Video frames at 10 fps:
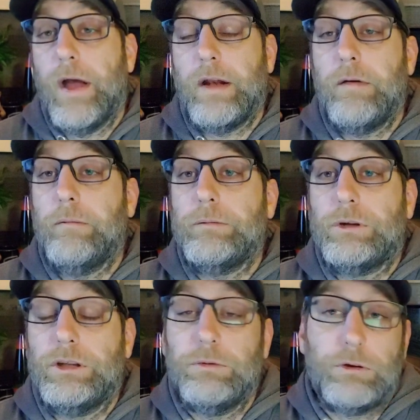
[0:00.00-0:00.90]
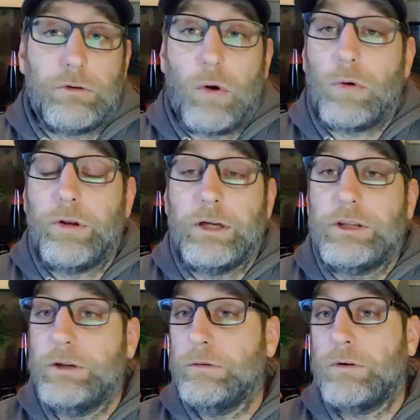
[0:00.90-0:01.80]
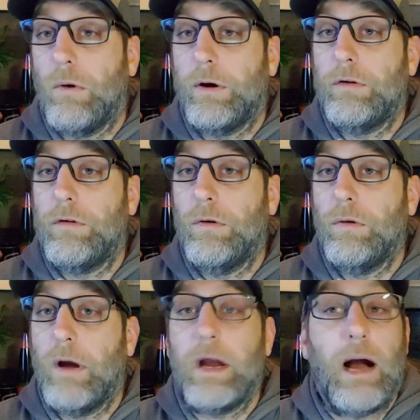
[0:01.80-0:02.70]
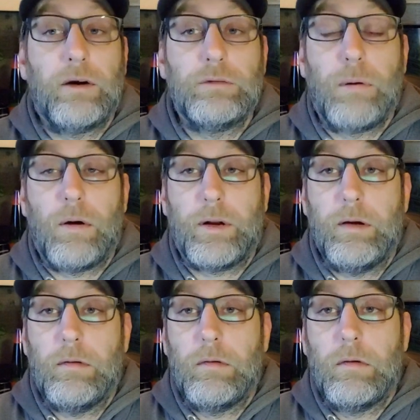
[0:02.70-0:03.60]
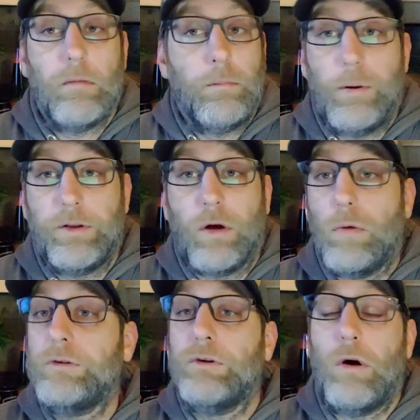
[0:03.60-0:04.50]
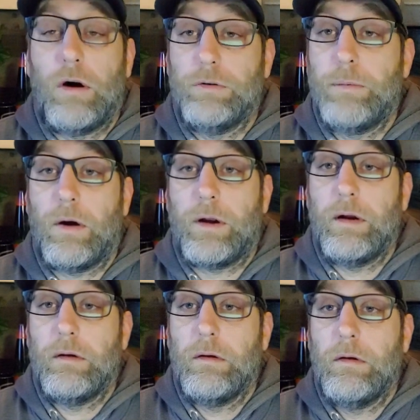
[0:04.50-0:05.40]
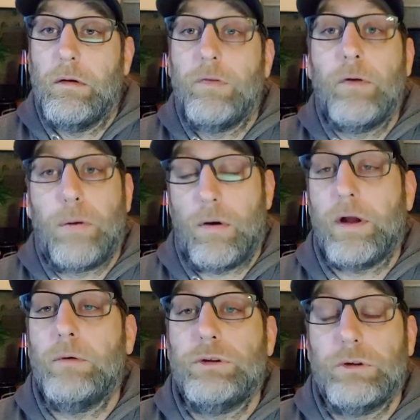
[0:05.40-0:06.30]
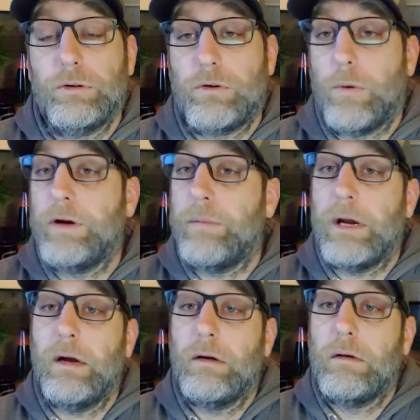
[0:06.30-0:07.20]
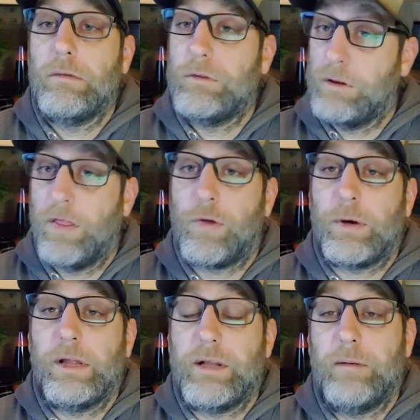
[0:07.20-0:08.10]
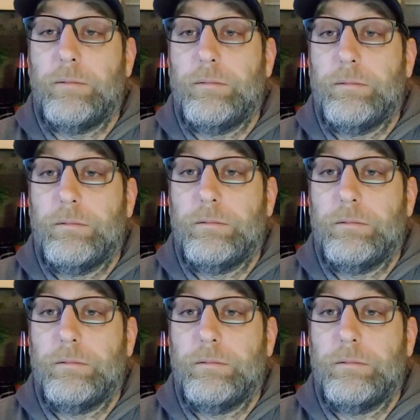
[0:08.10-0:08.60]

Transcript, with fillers: that she was told that she was going to a house party, but there was no house party. The party was just going to be the three of them.